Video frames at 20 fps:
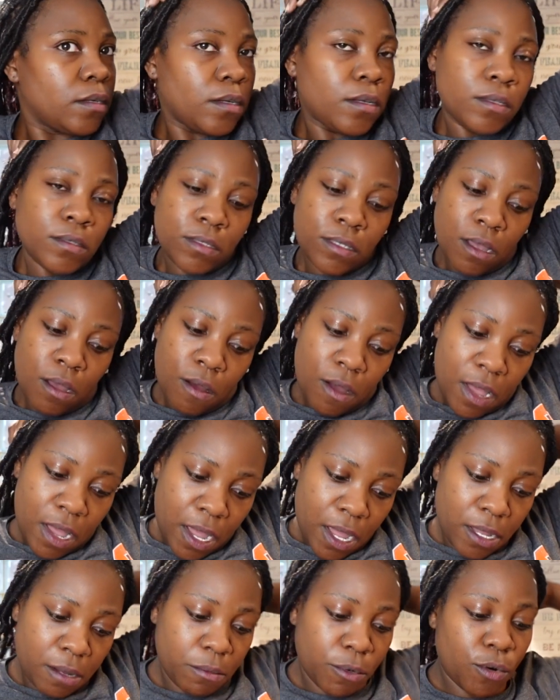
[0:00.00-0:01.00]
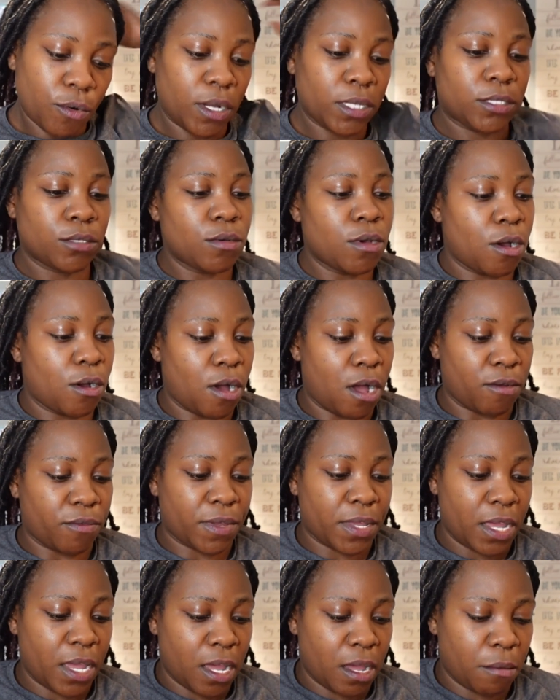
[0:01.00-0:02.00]
So I am going to go off
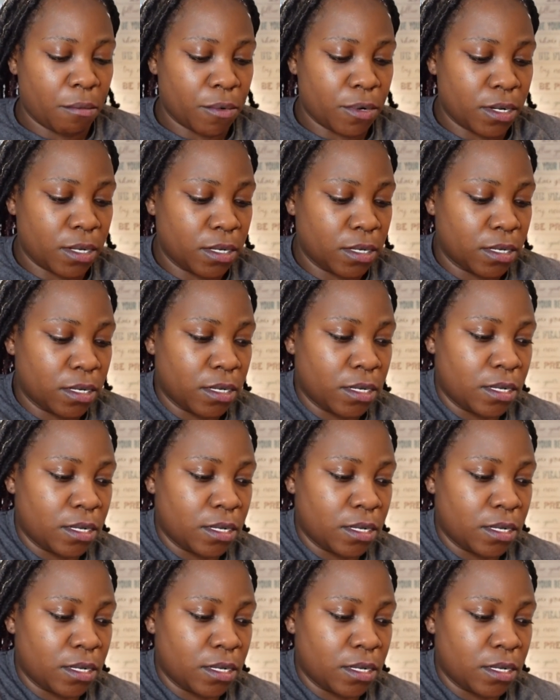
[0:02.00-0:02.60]
camera,